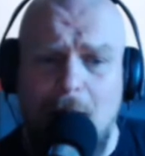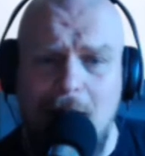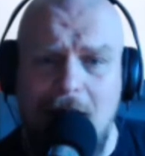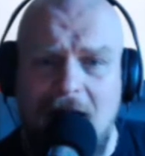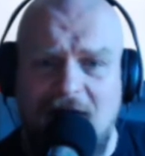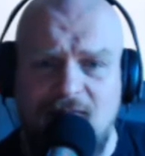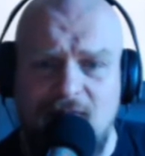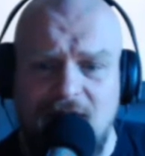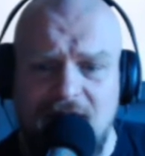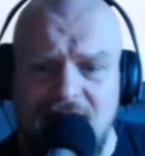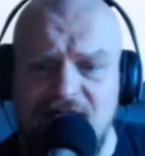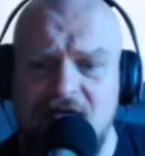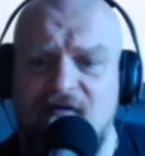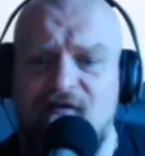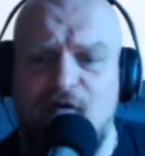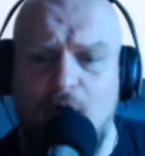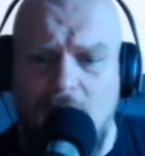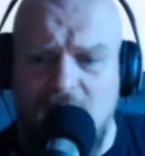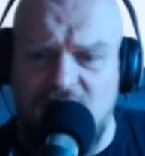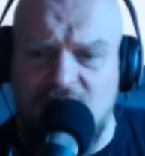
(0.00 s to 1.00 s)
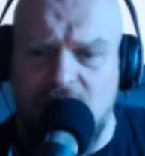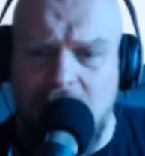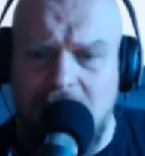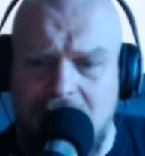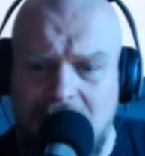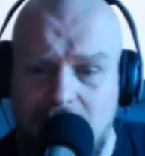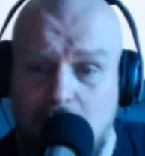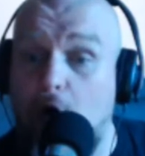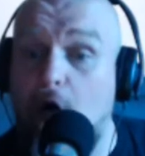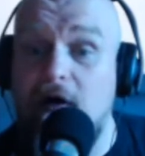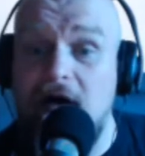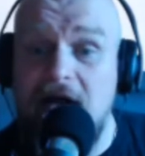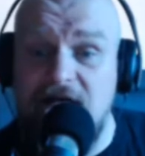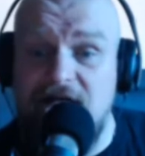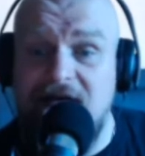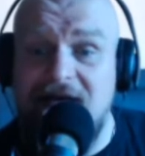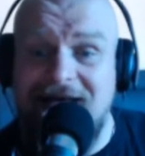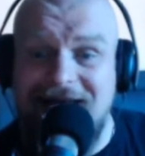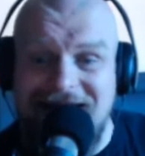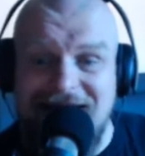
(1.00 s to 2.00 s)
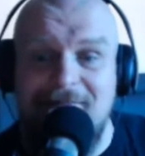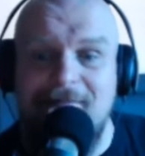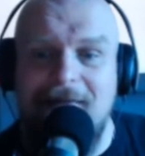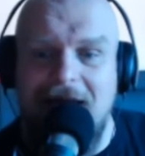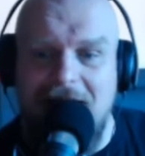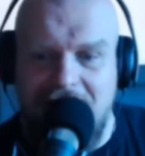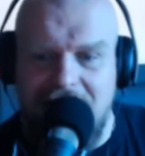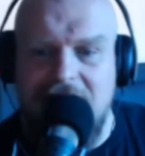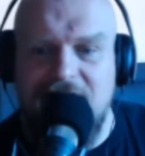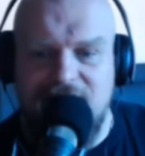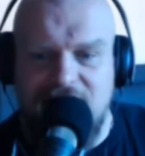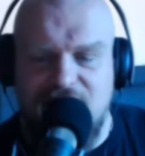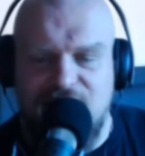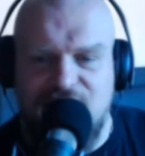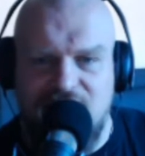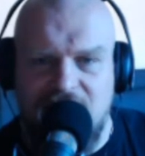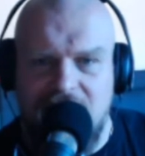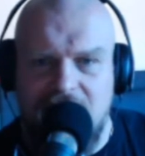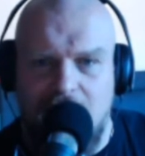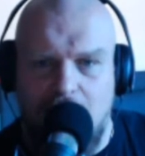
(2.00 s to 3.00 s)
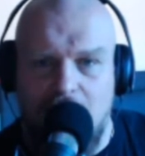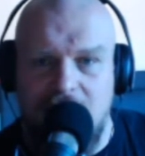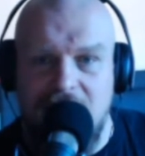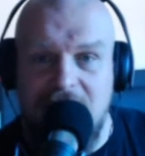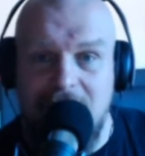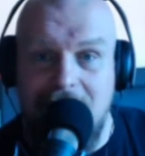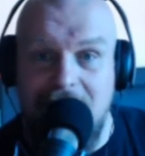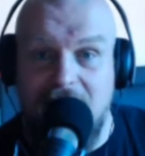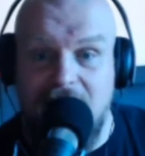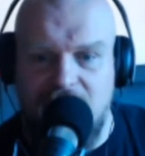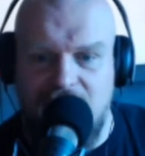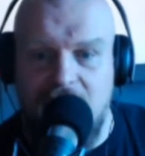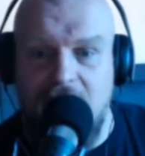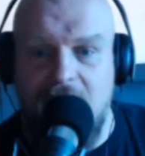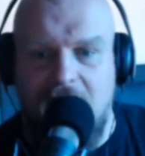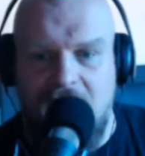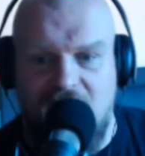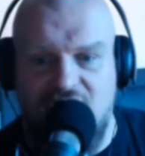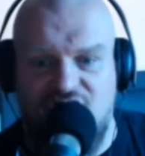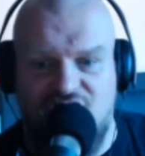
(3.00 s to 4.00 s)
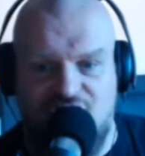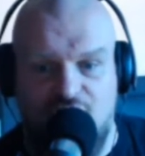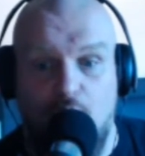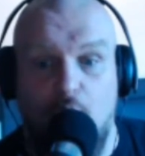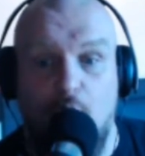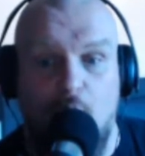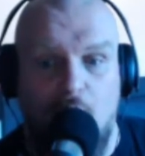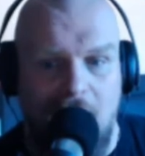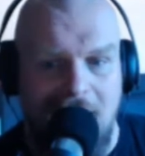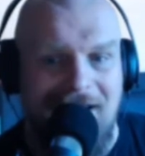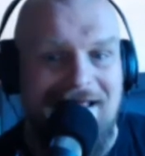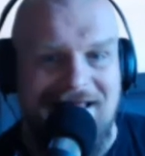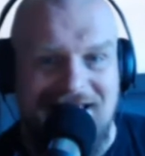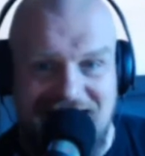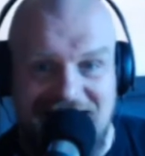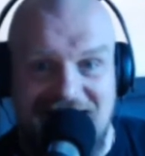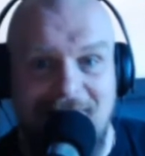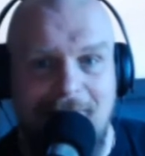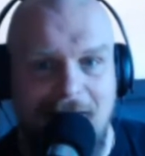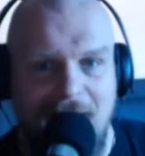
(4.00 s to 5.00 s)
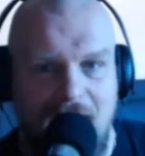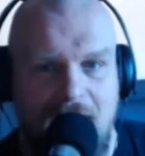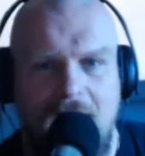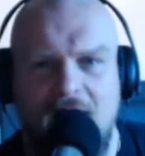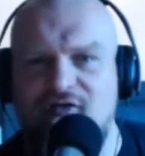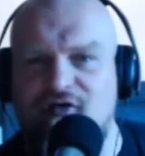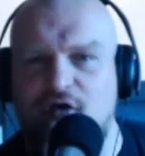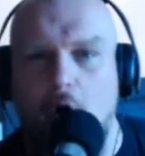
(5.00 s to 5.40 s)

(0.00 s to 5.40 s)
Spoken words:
And we ask them to leave a voicemail or even email in, you see, or email a show email, a